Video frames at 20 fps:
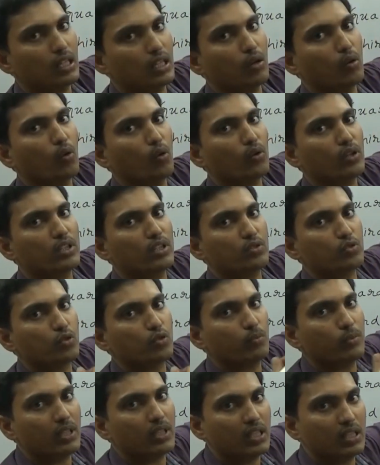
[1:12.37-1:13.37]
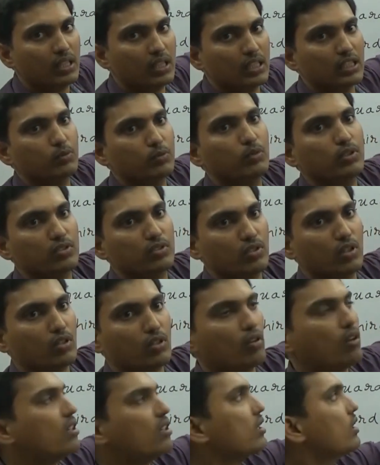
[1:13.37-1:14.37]
the loan is to be disbursed or
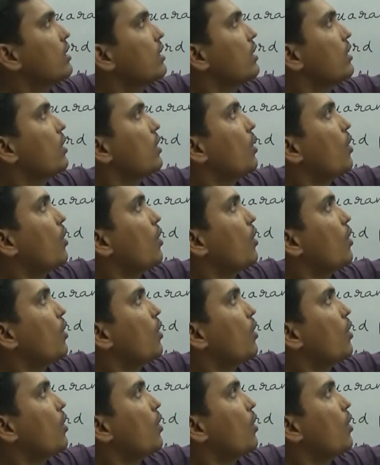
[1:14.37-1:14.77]
not